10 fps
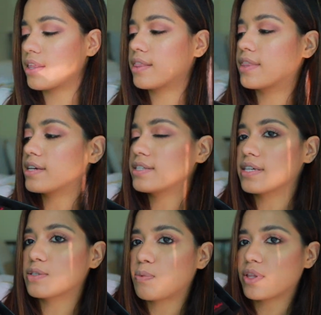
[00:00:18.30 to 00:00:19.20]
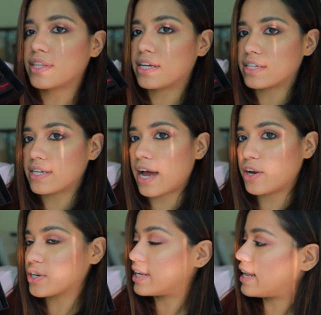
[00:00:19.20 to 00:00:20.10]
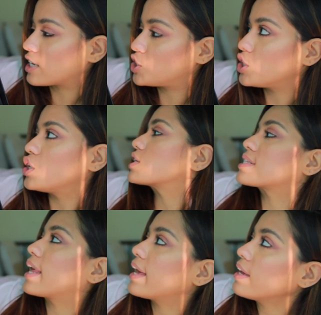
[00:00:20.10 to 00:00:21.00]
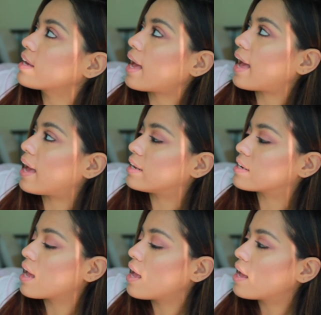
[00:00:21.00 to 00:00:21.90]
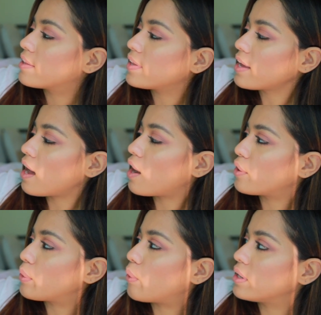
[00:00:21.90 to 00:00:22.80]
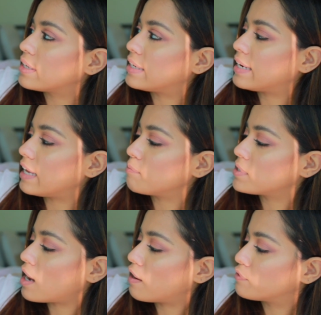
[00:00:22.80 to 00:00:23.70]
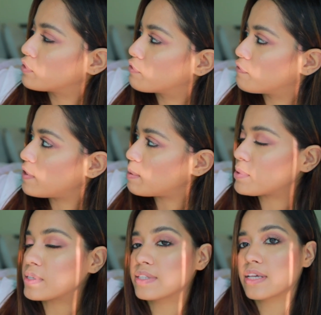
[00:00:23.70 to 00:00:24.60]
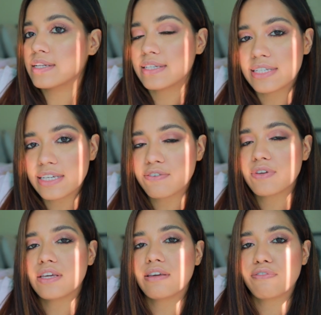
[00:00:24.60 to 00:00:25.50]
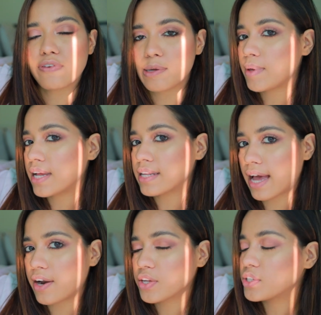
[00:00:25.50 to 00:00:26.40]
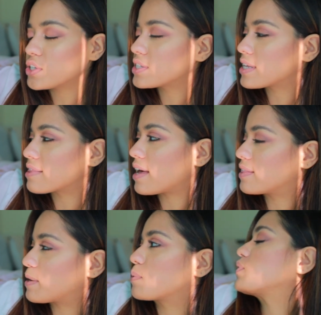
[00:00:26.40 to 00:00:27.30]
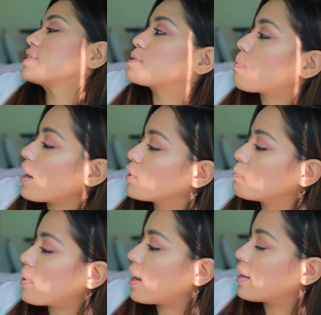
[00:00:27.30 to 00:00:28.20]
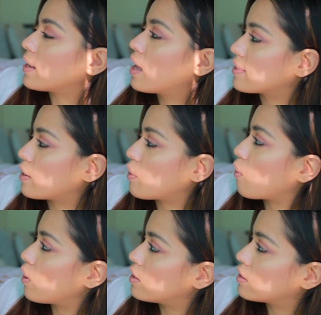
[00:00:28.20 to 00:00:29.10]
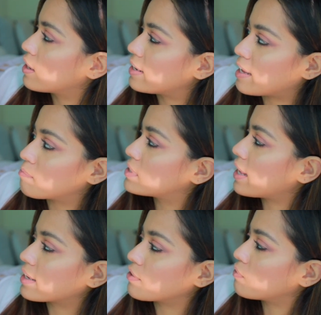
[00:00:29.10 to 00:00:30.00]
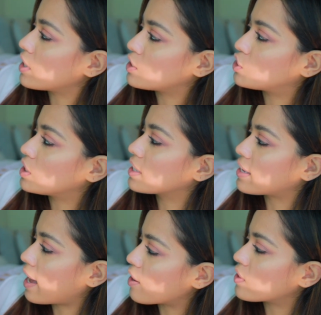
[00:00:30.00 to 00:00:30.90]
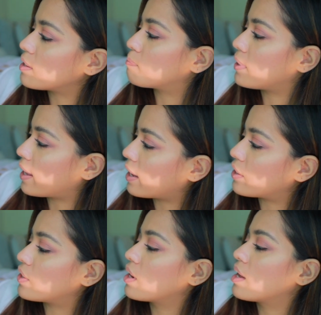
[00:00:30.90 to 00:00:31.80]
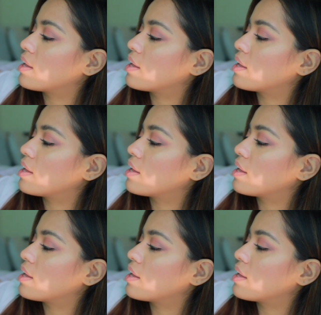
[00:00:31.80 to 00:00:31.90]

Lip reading: This is what the entire collection looks like. And they are all named after famous TV female characters that they were inspired by. They're all named like Rachel, Carrie, Blair,